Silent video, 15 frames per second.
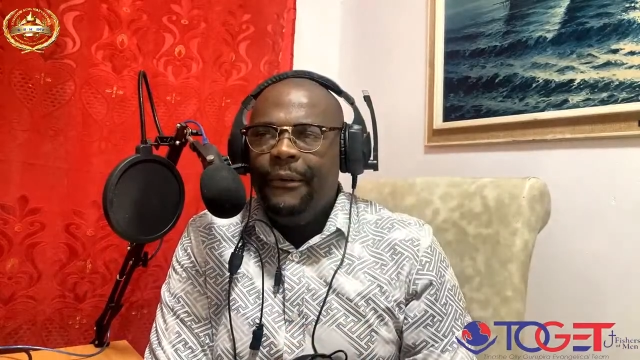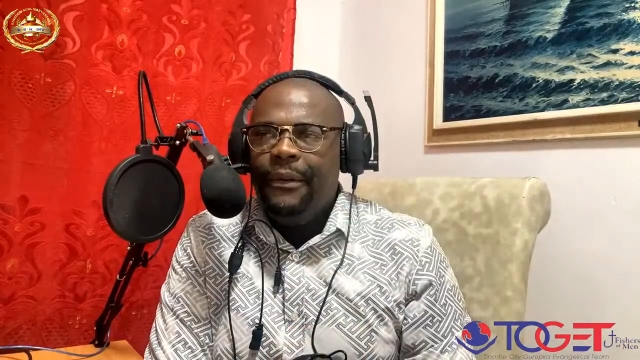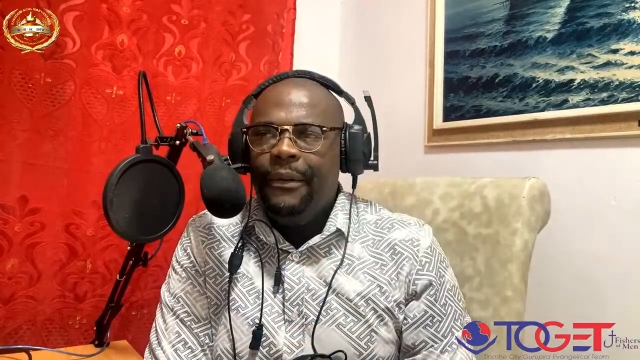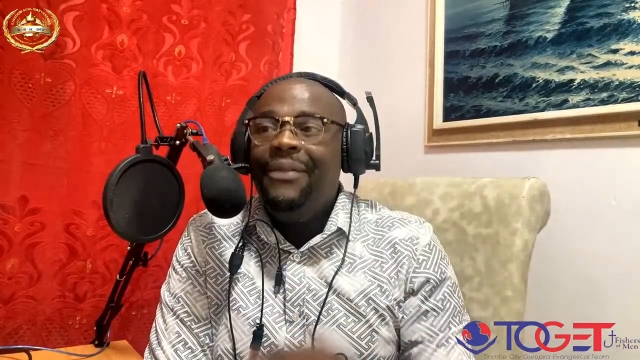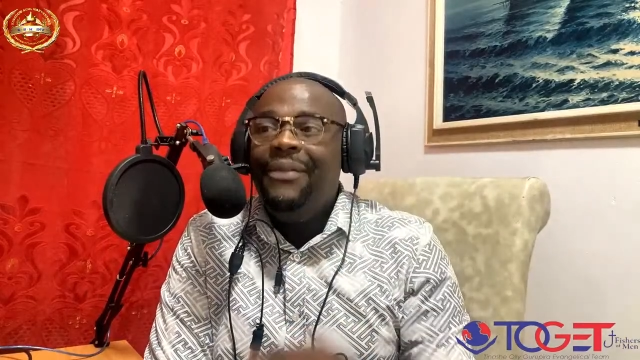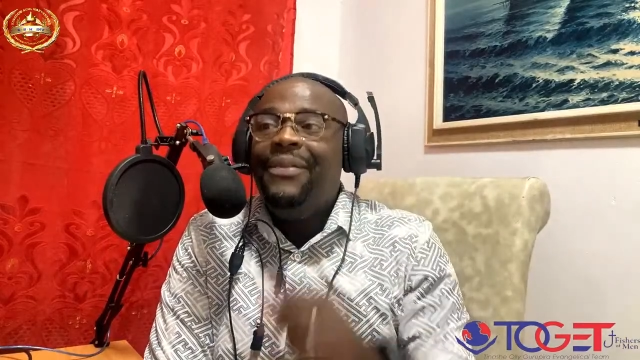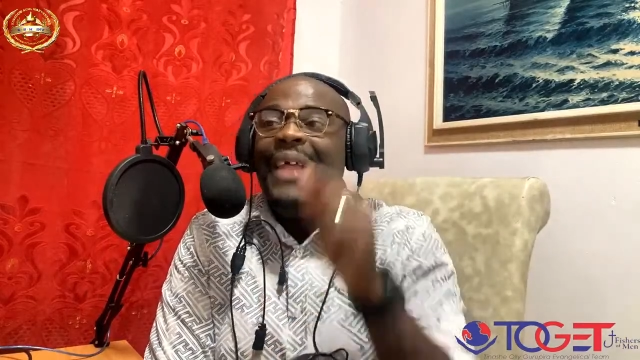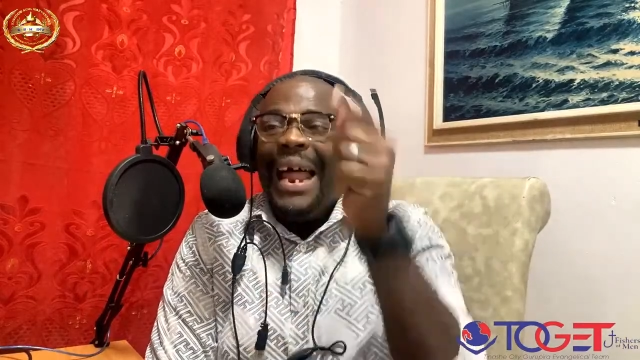
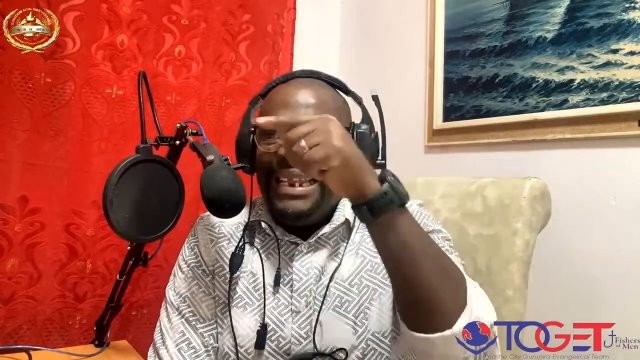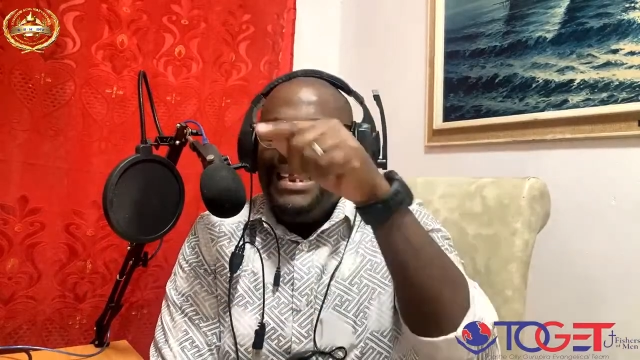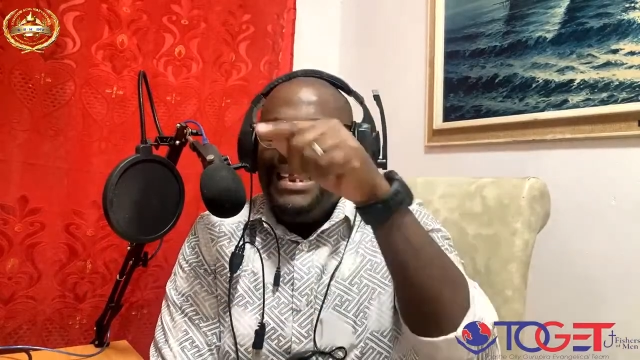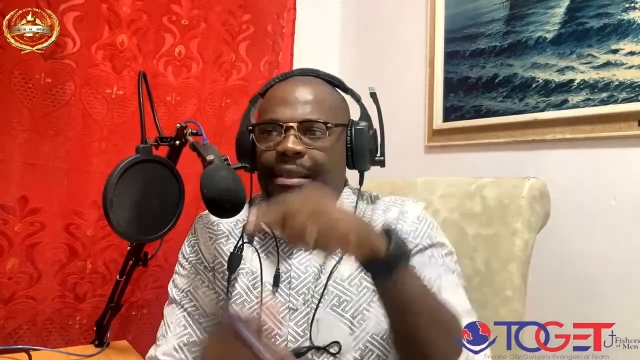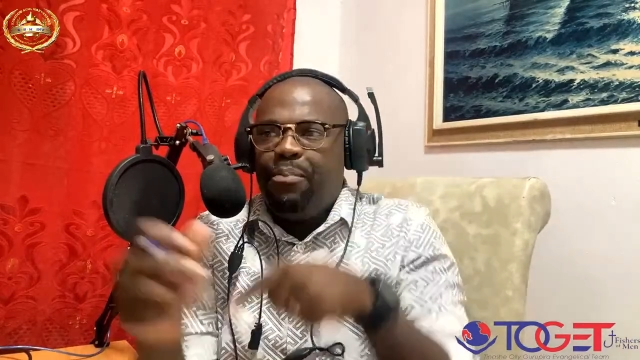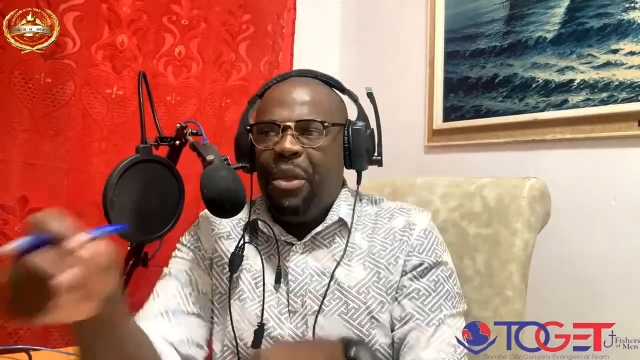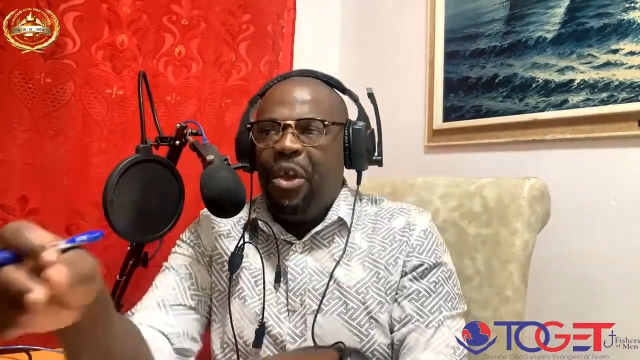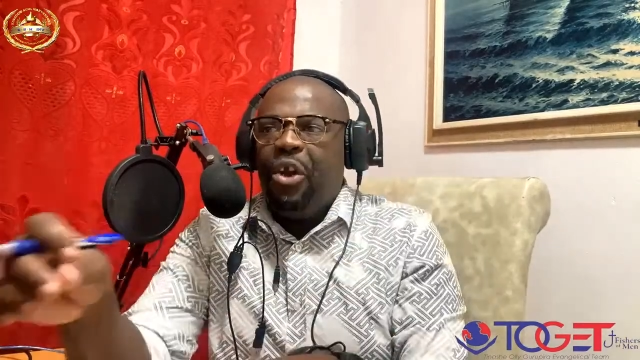than the
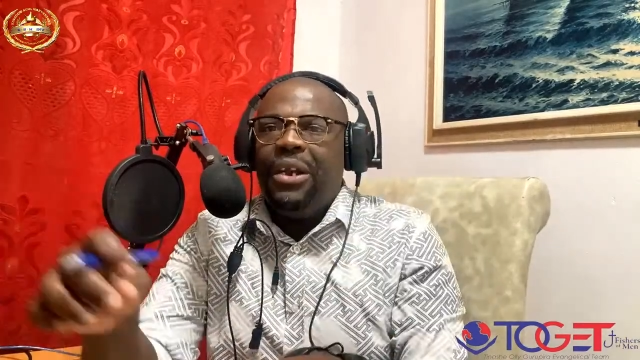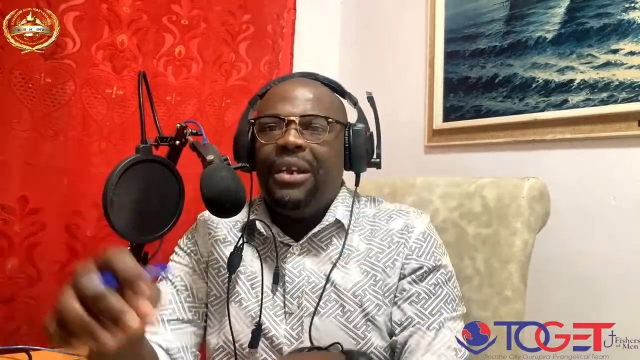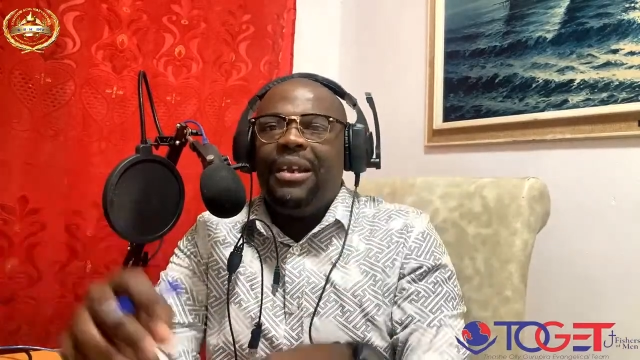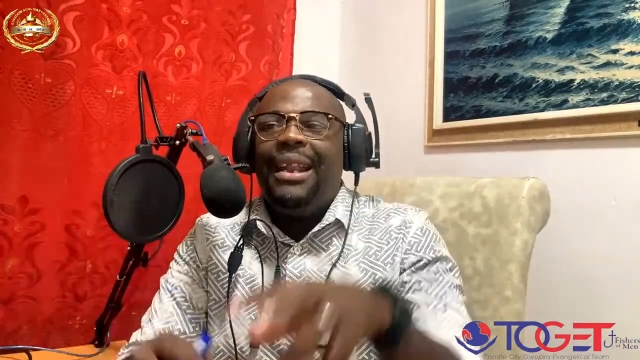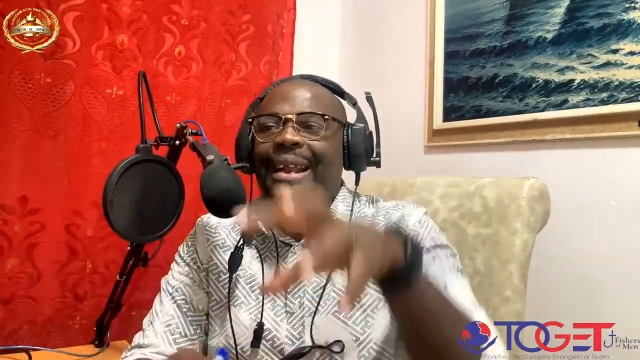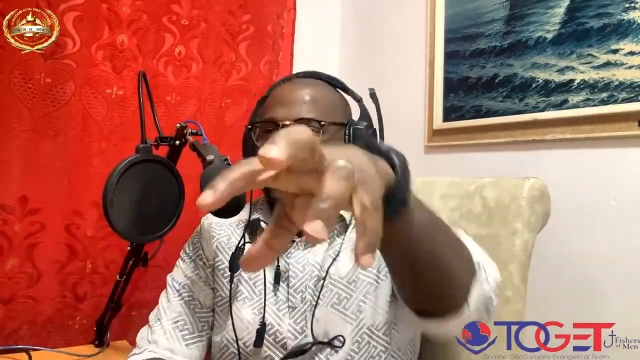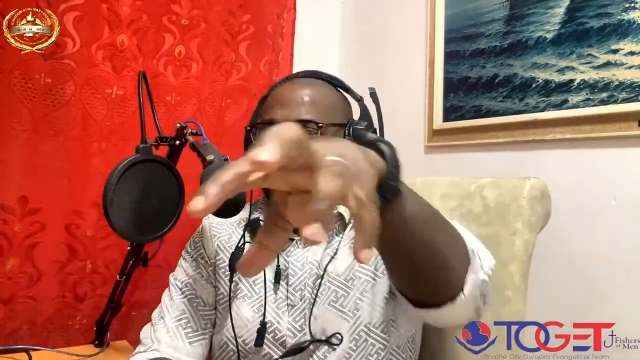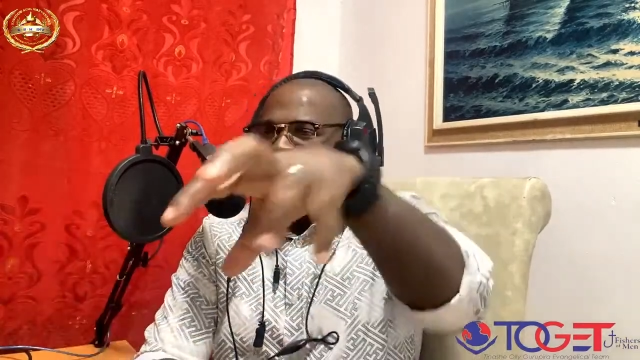spirit
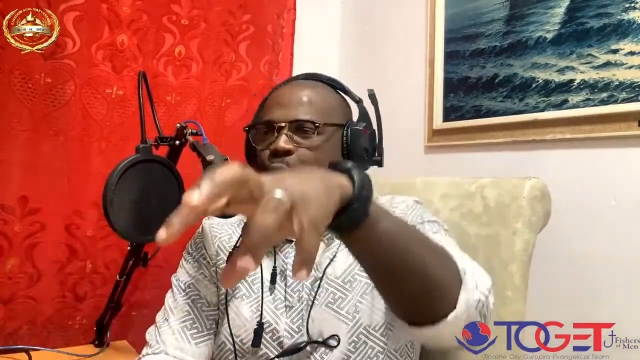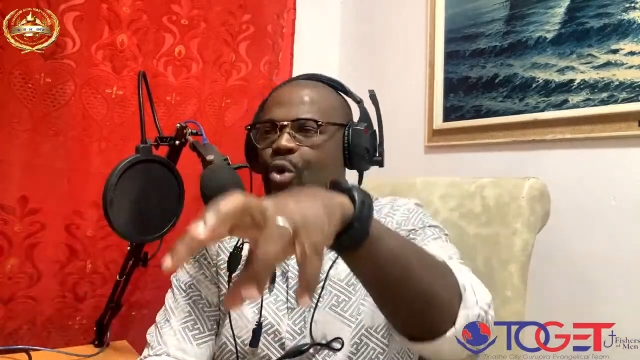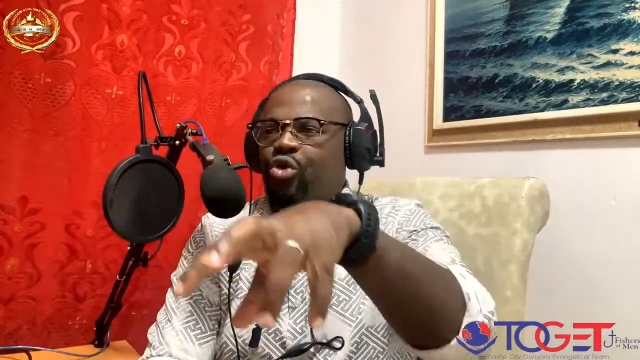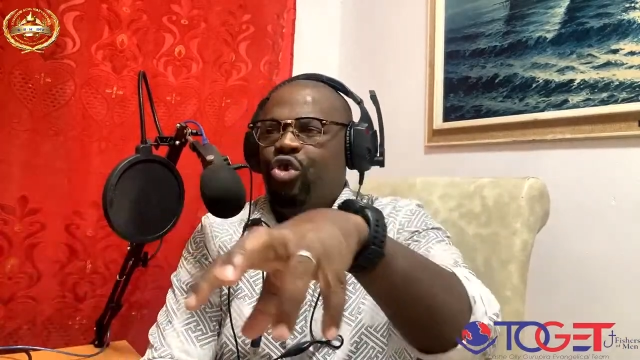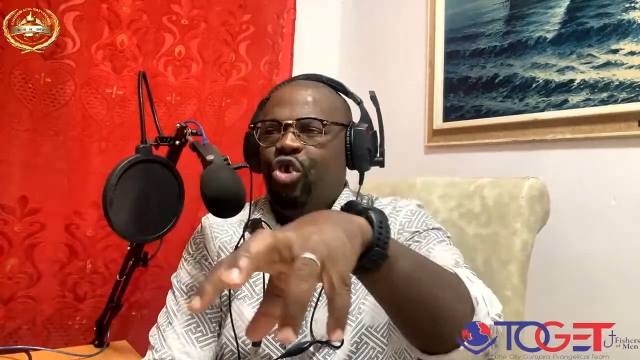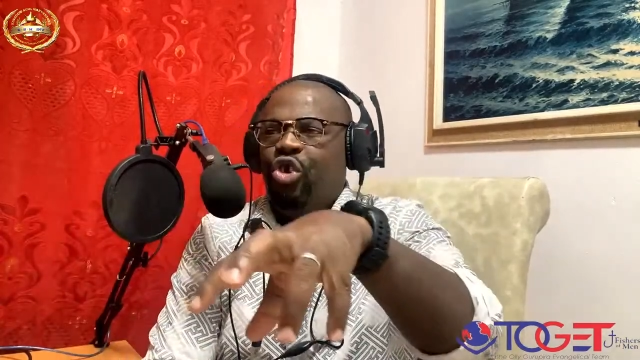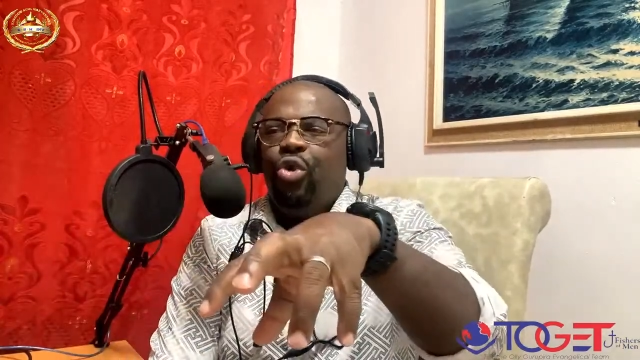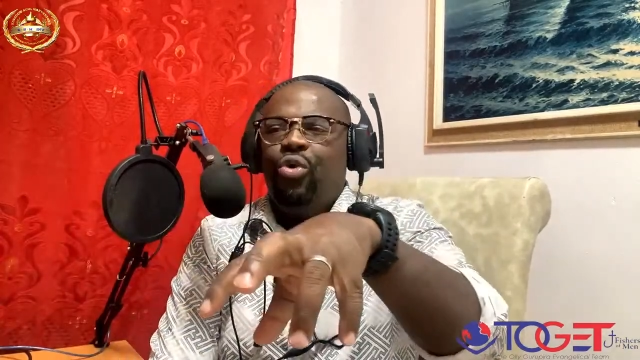that is
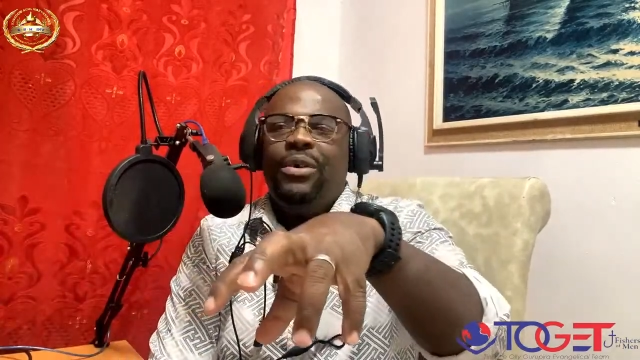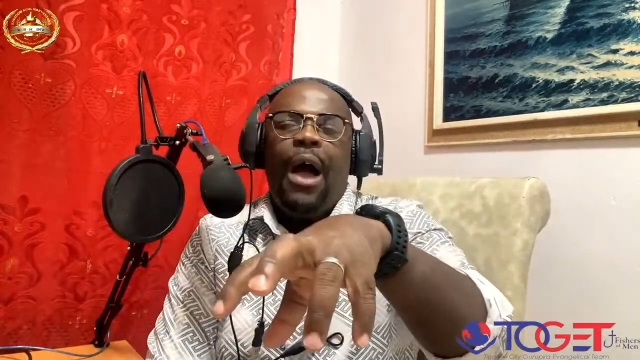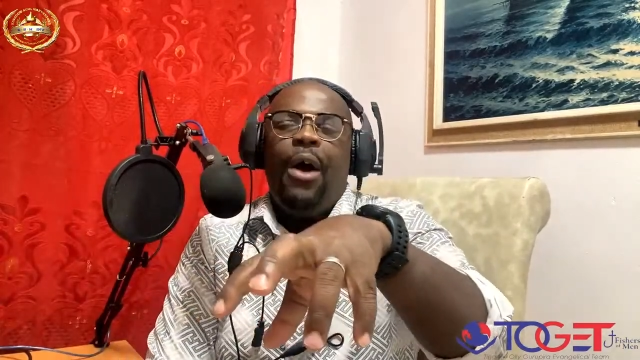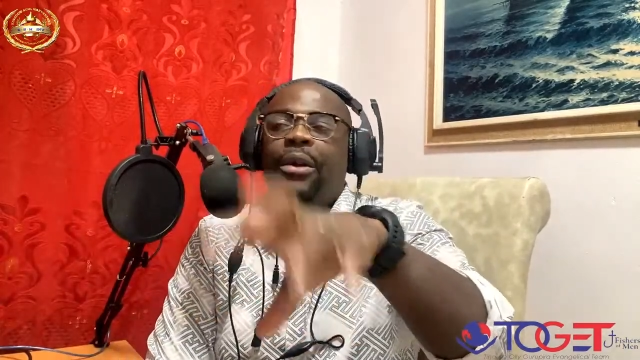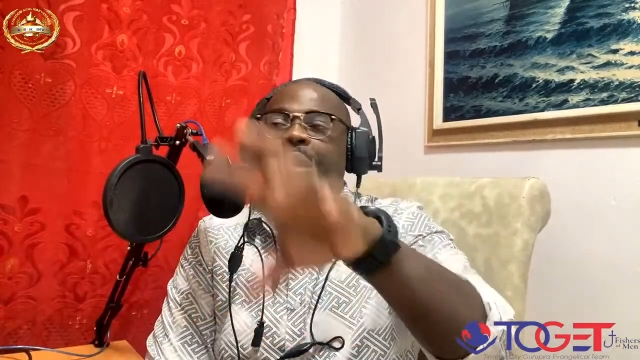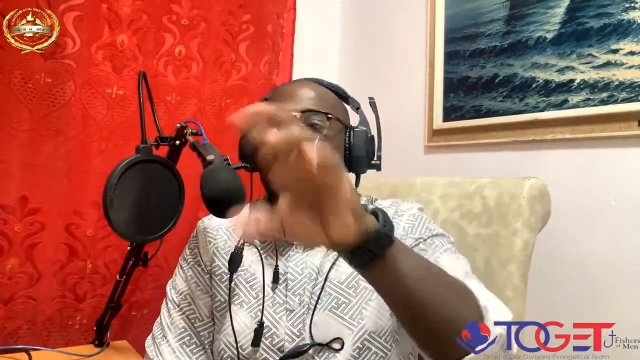holding you down.